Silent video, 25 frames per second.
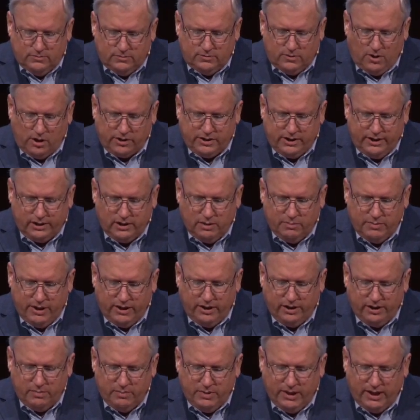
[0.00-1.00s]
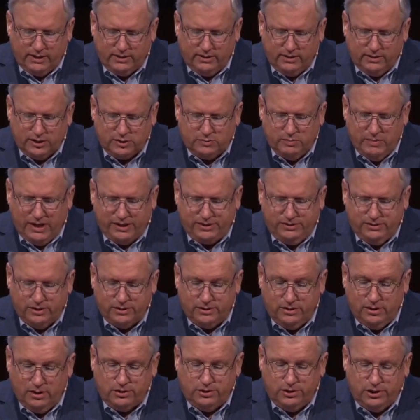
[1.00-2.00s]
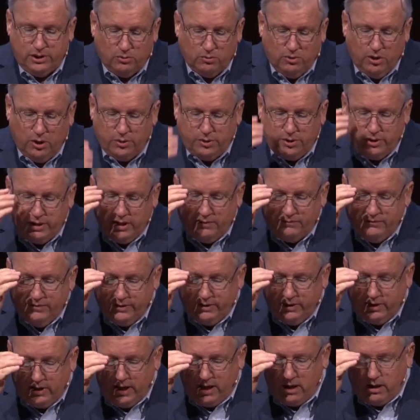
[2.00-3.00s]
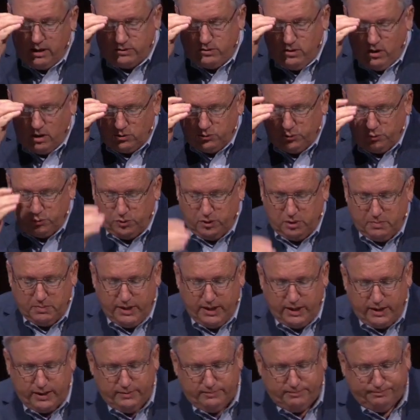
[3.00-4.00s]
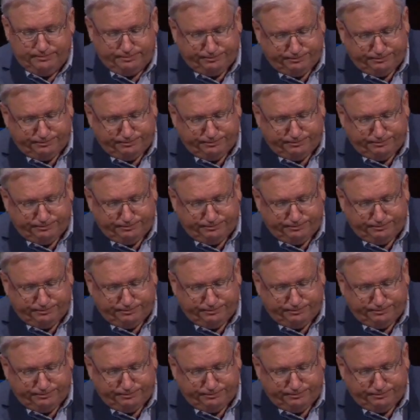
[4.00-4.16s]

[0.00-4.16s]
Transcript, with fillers: talking to Mary about this message. Since she wrote it, I figured out how to talk to her about it.